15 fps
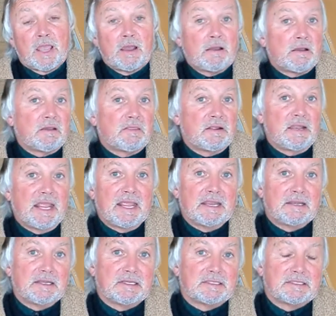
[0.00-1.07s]
Ah, the
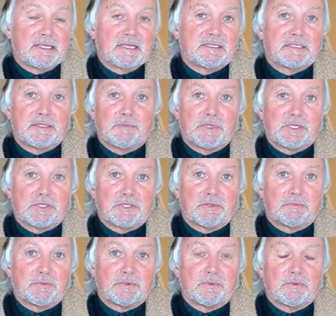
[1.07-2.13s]
ladies, says the bishop,
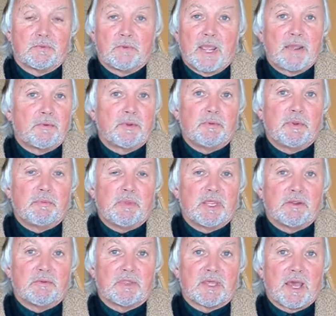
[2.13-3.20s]
where would we
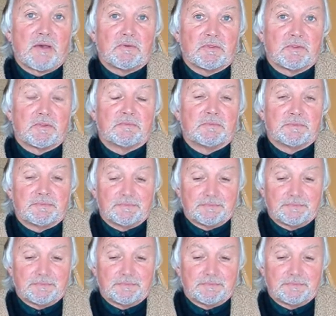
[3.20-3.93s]
be without them?